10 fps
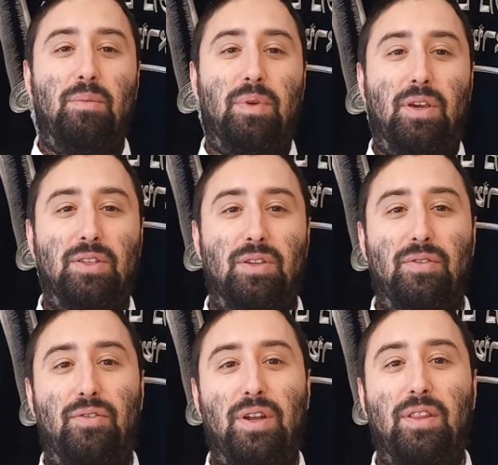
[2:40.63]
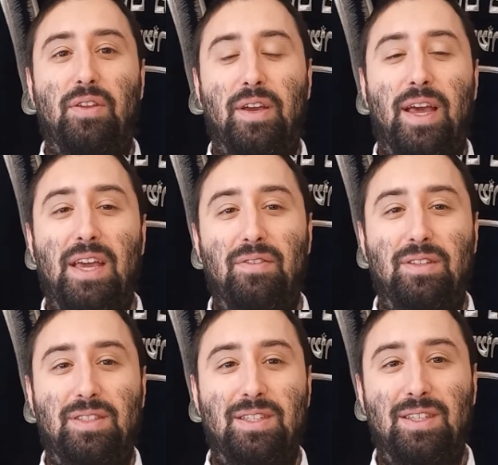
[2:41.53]
because they're afraid that they're chayav and
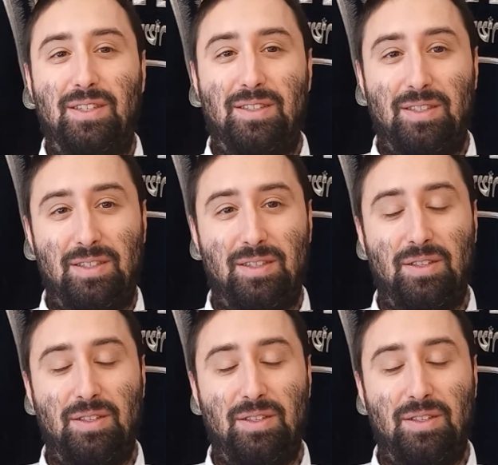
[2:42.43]
tzitzis.